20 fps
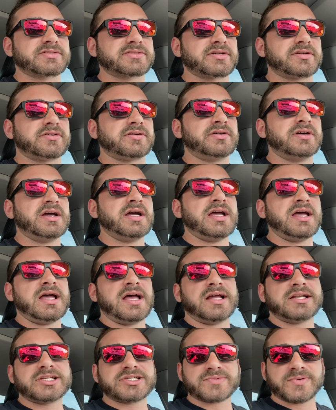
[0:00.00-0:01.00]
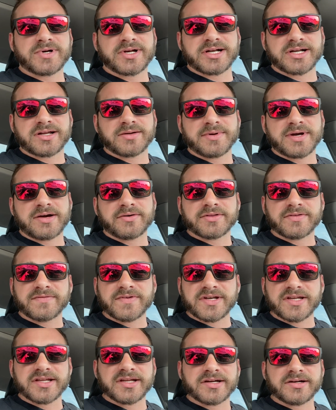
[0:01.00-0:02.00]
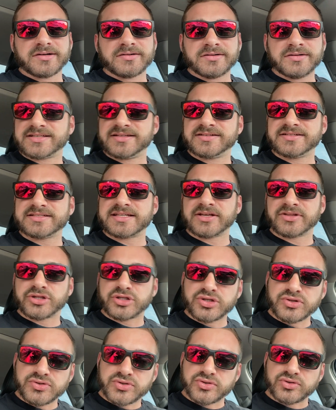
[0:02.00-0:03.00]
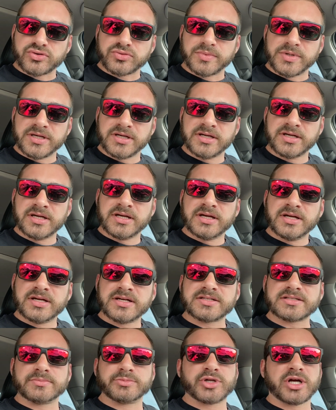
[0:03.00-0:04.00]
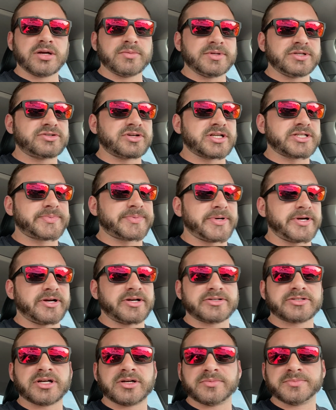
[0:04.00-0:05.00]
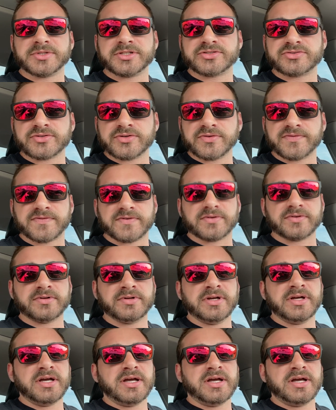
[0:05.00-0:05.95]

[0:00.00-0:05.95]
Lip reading: So just wanted to come out with a video, tell the YouTube, because I'm trying to be transparent, trying to be truthful,